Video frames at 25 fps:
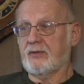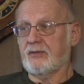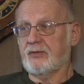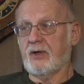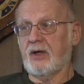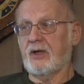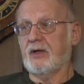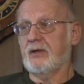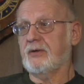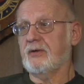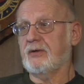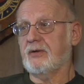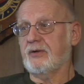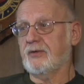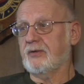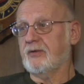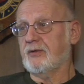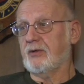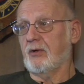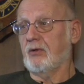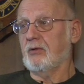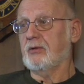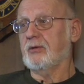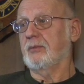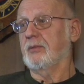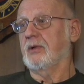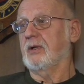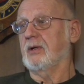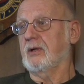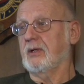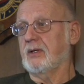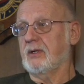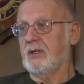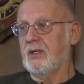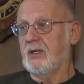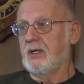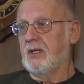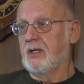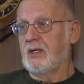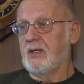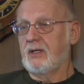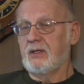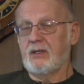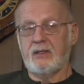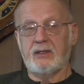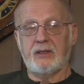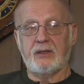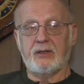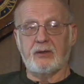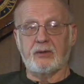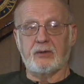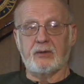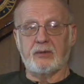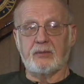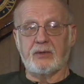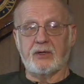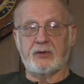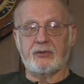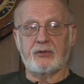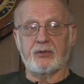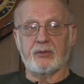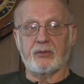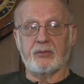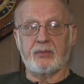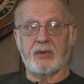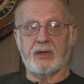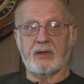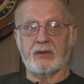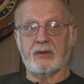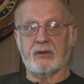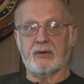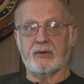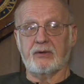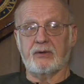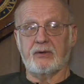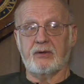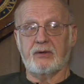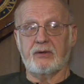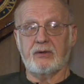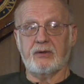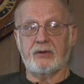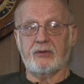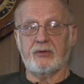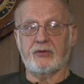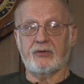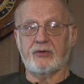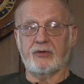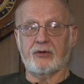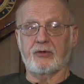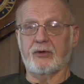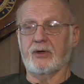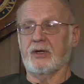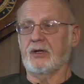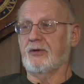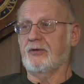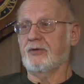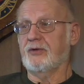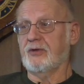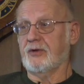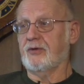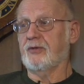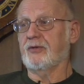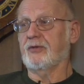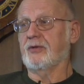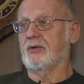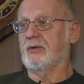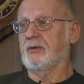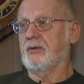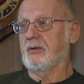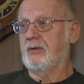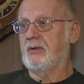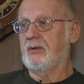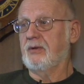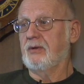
a scientist, ultimately, it makes you a better discerning citizen.